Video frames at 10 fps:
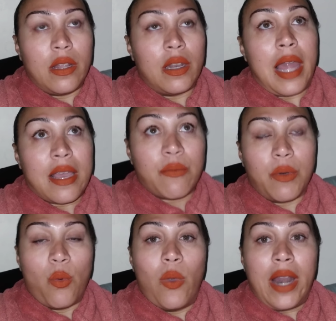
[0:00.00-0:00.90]
like
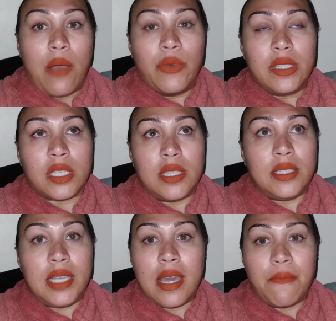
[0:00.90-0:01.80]
when I went to the
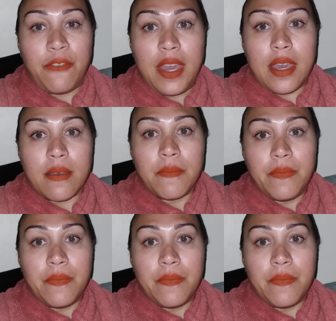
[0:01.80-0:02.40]
DMV.